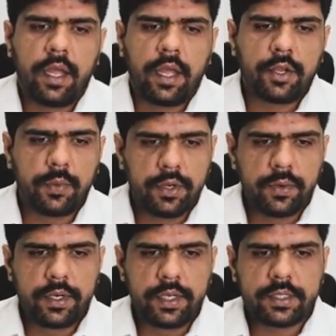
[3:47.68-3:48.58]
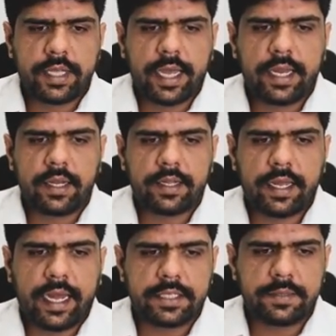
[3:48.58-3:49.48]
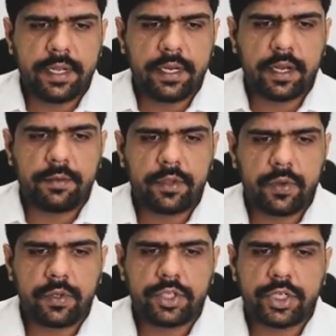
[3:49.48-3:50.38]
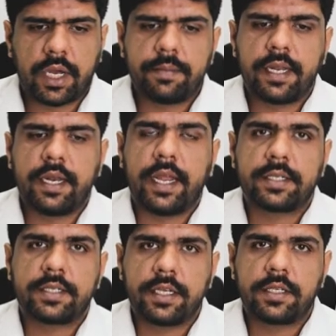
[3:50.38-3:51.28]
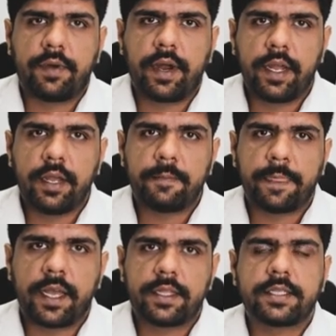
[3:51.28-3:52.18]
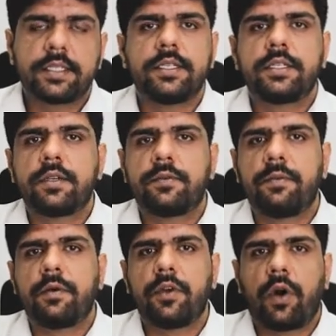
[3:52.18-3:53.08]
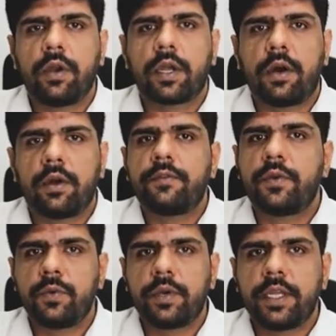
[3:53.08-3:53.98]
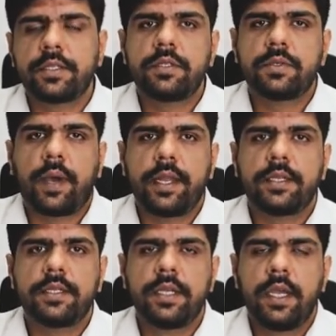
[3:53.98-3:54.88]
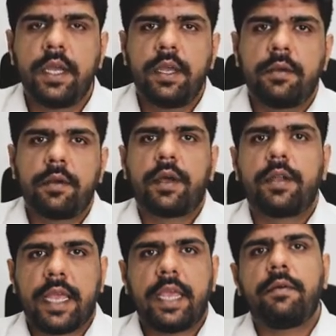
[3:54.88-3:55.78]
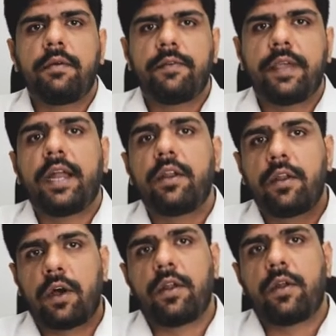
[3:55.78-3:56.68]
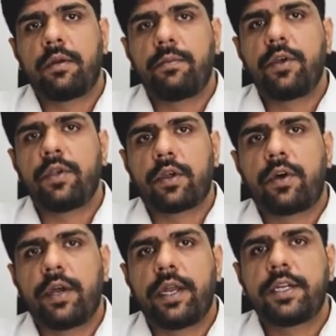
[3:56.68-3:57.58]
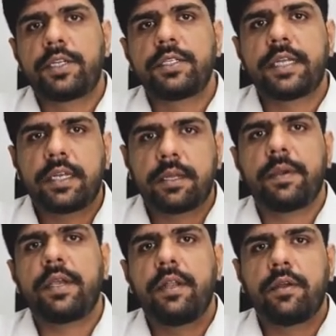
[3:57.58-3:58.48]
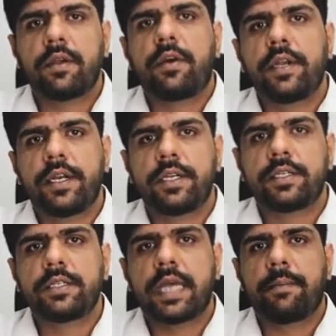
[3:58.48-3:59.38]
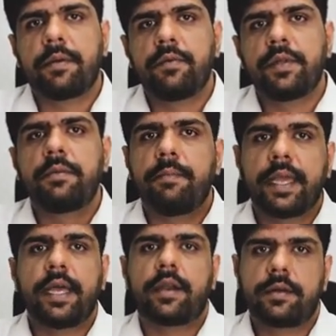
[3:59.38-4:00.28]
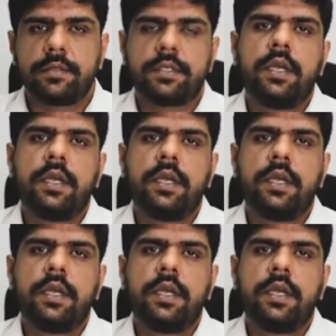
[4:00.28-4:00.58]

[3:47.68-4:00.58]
You would notice that there has been a huge jump in late stage funding. Uh, this is on account of two reasons. One is uh, a we had a lot more unicorn editions, and typical unicorn editions happen with mega rounds.